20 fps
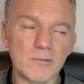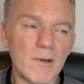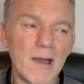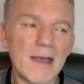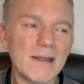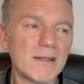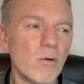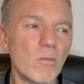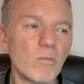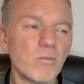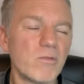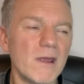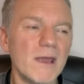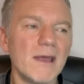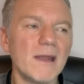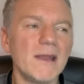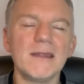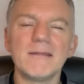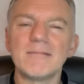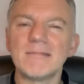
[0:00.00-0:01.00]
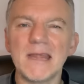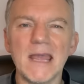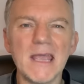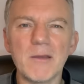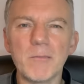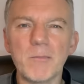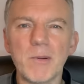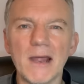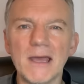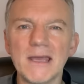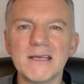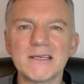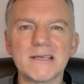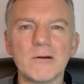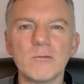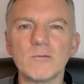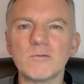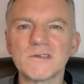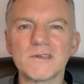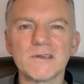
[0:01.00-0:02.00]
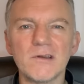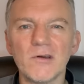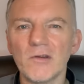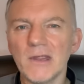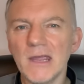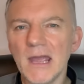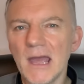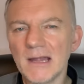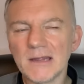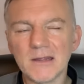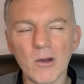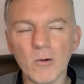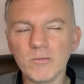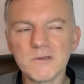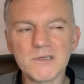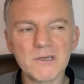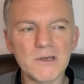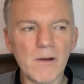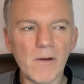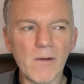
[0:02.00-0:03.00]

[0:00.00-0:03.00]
I don't really dig players out on here, I don't.